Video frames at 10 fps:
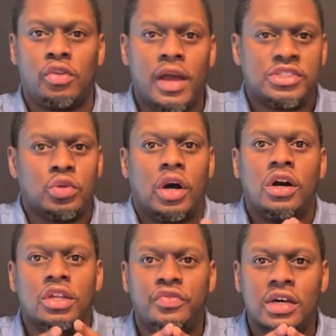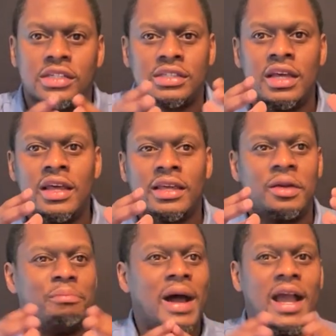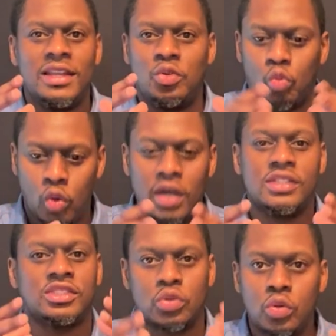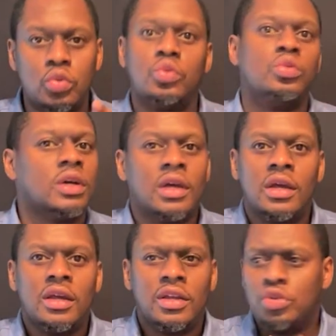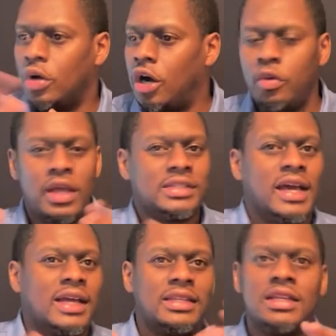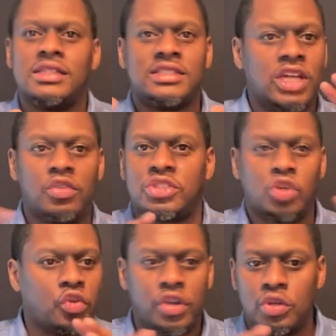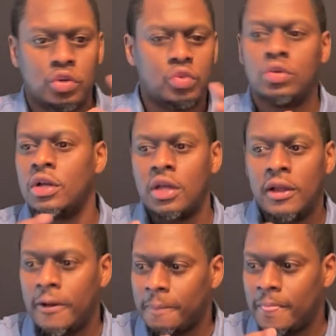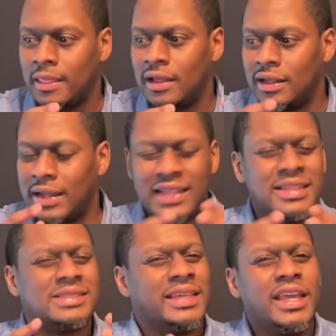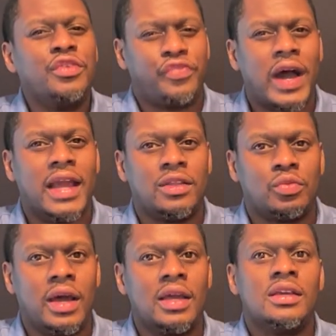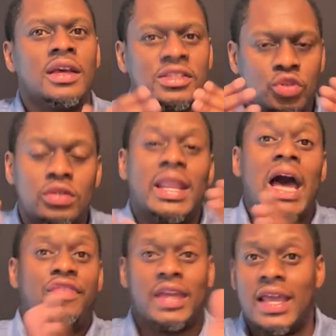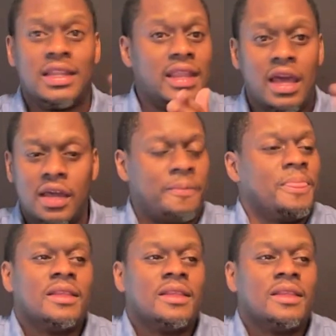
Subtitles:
right? So all of us combined in one school, you always had these territorial, like this infighting, right? So navigating that